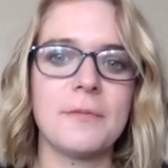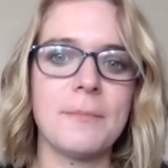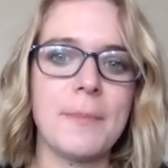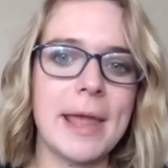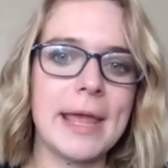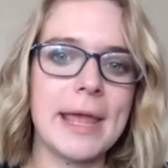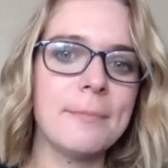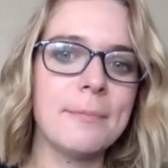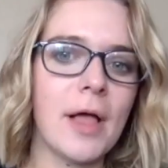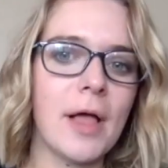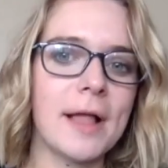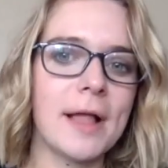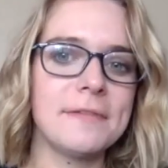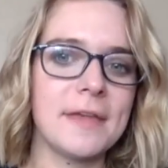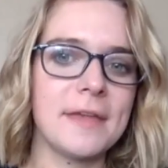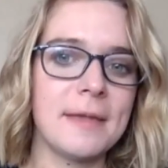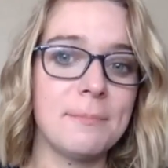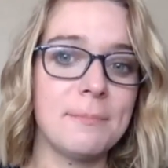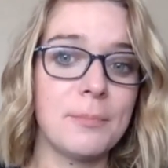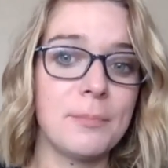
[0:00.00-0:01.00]
The mega
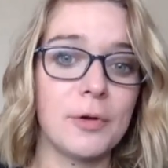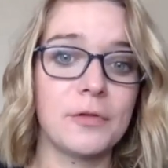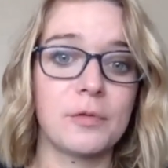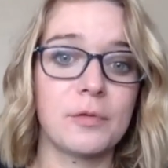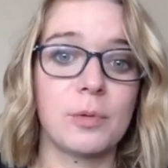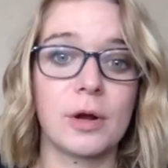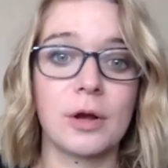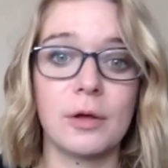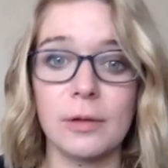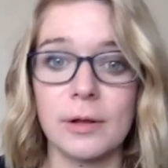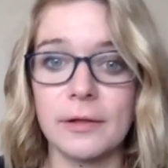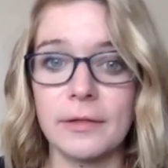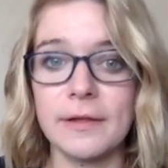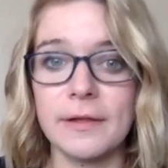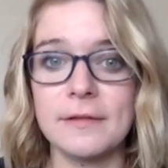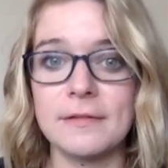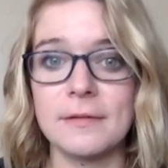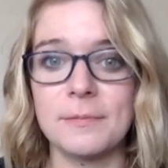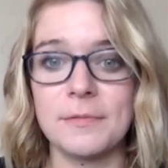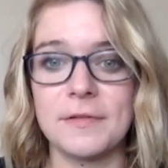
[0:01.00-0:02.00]
plants inputs were
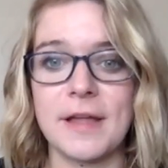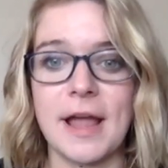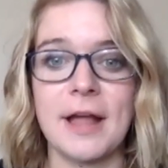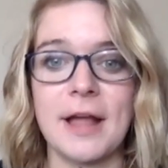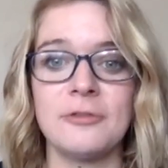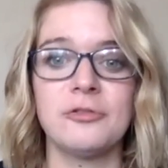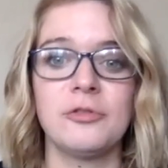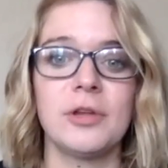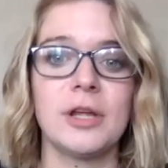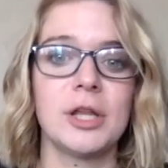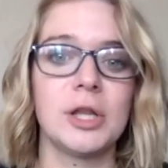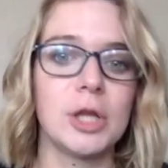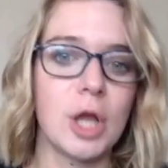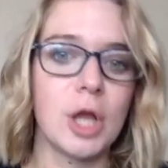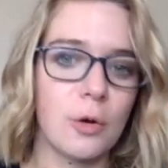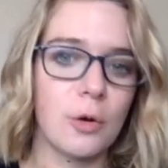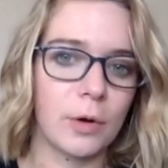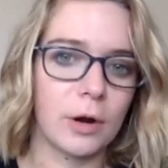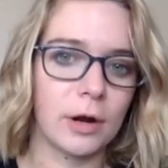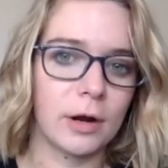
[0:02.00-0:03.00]
clearly substantially
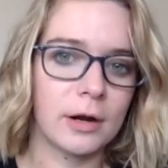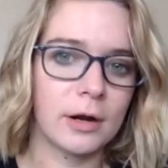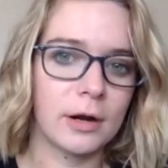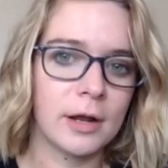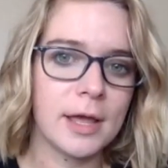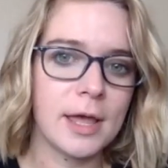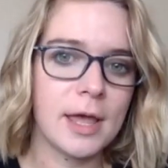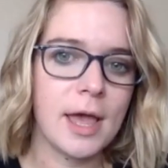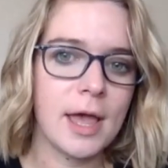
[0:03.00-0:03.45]
lower.